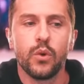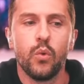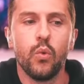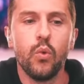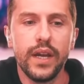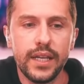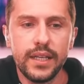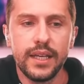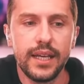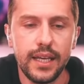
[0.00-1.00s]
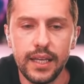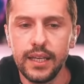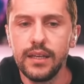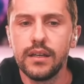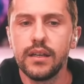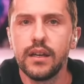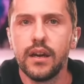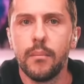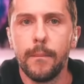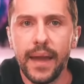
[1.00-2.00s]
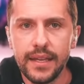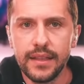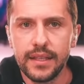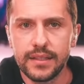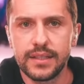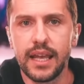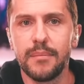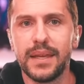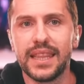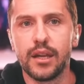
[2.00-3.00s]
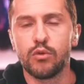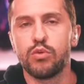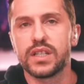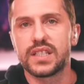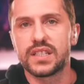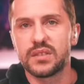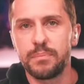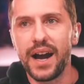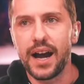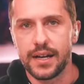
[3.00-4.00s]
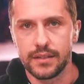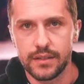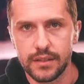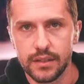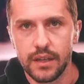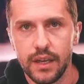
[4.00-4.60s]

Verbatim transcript: When he made this statement, the response